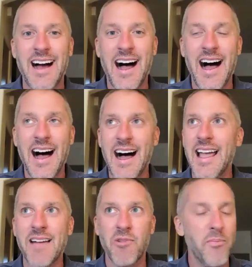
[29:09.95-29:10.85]

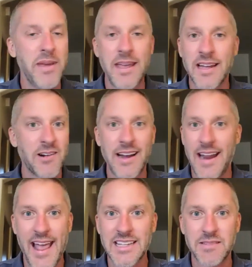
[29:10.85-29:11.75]
It will be in great
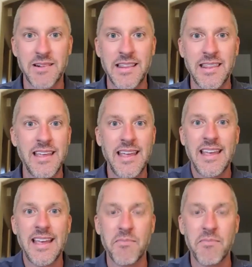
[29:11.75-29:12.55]
hands when the